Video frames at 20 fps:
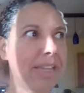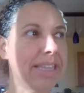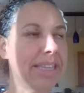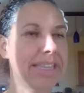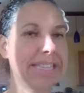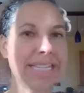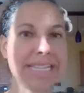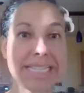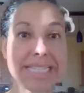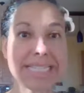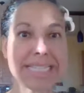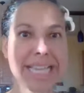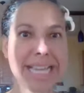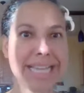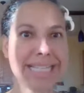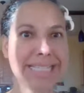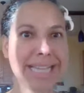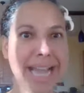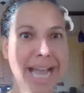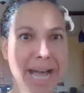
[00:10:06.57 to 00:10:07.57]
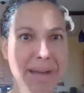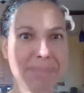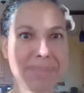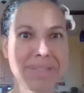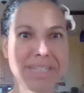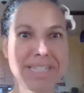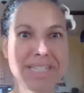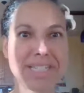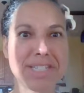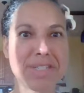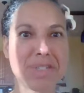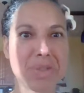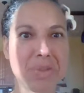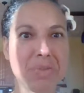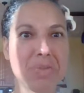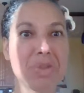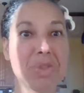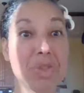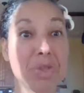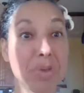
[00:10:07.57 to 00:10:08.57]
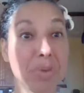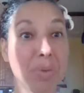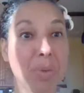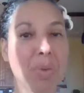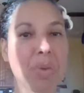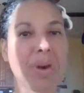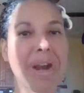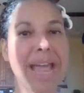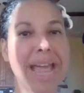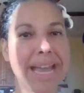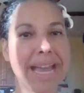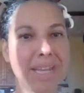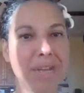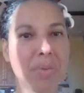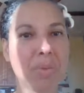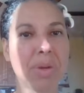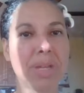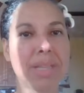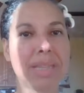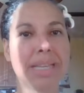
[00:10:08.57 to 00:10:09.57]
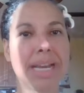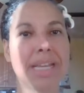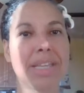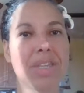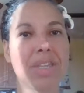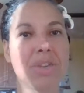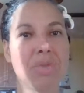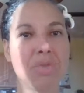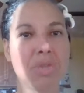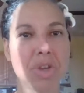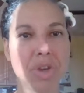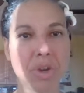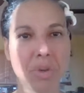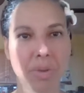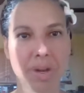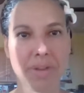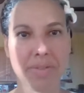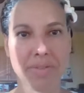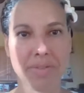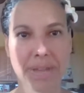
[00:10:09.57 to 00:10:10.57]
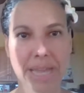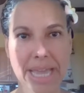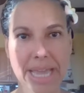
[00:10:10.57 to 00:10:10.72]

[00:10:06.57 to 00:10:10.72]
this has happened to you or anyone that you know of,